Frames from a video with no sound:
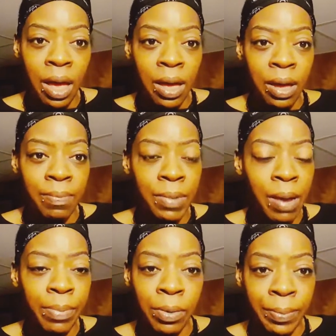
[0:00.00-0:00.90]
I'm
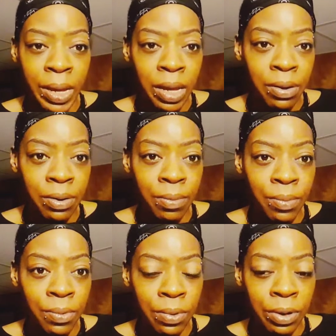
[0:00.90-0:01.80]
not perming my hair no
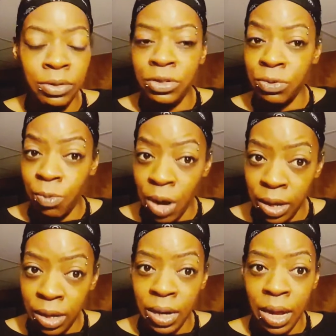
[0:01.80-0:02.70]
more,
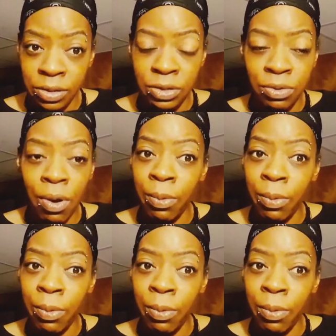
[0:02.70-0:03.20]
trying not to.